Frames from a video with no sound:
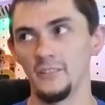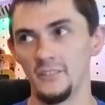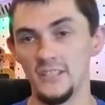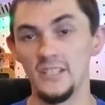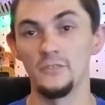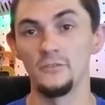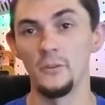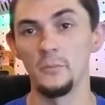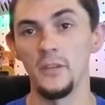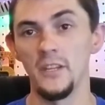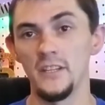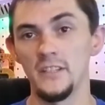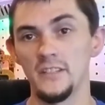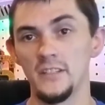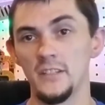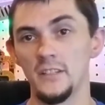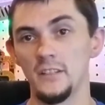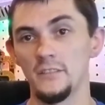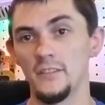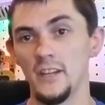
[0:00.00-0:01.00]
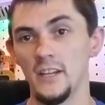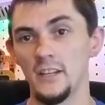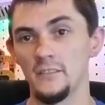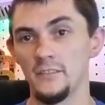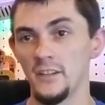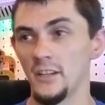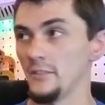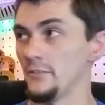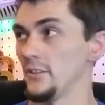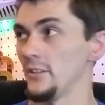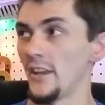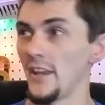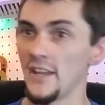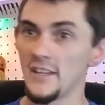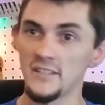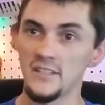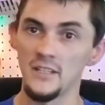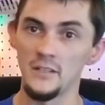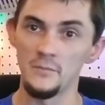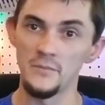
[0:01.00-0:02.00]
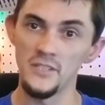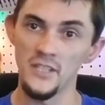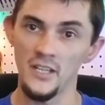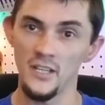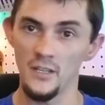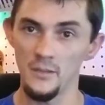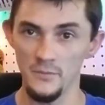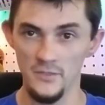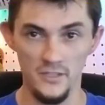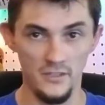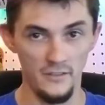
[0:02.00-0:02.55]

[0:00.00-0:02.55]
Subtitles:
did replace the valve cover gasket up top, so I